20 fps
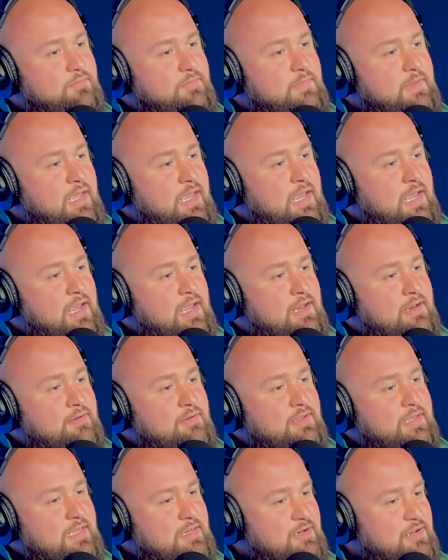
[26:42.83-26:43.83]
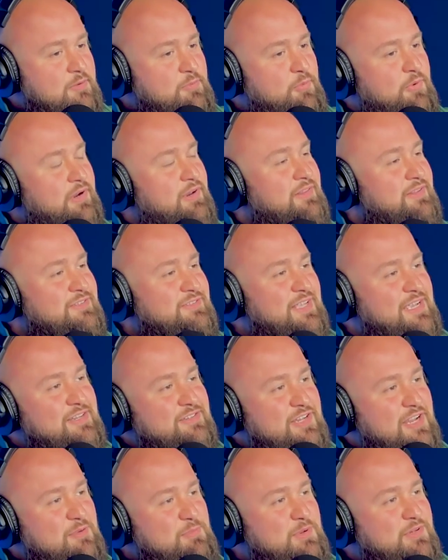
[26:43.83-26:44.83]
and ended up winning the state
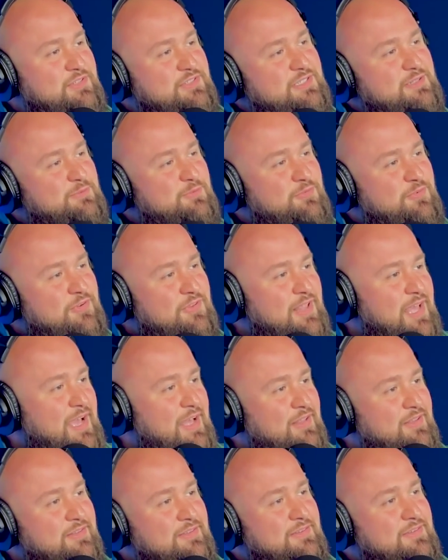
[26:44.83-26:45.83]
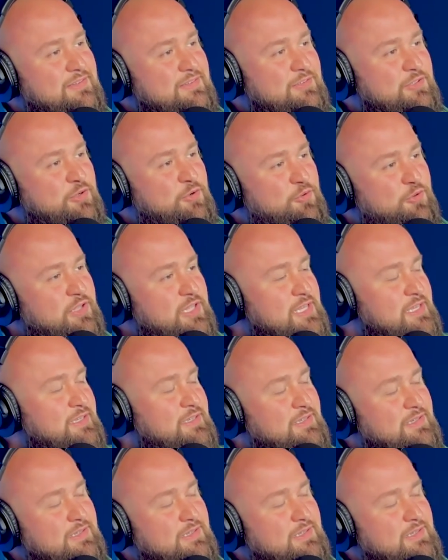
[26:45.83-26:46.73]
championship for that little league.